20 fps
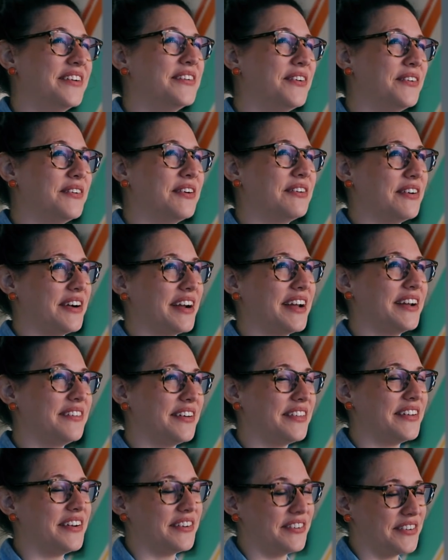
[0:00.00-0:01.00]
I think what we're
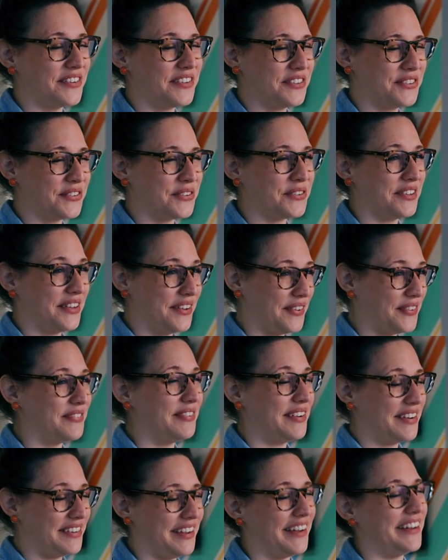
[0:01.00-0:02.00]
working with here really truly
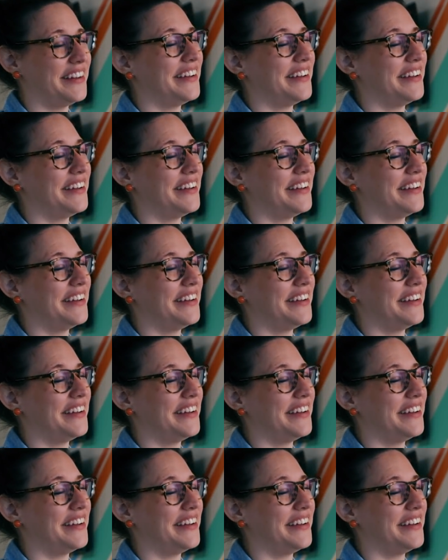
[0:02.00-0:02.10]
is big